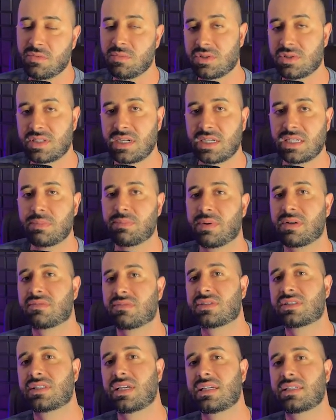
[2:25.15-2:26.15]
I'm going to
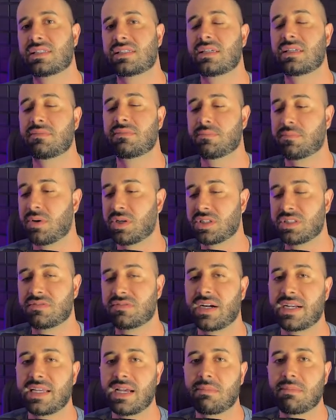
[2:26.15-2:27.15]
show you here that the
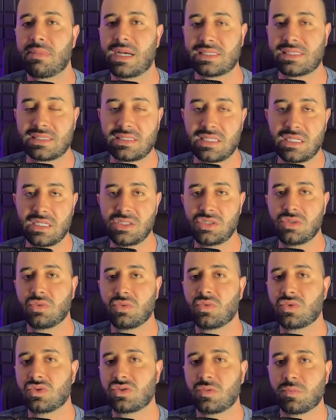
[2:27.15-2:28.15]
cost per sale can
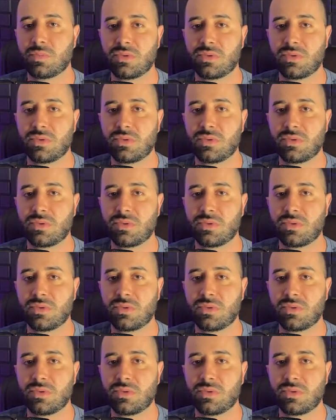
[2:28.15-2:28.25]
vary a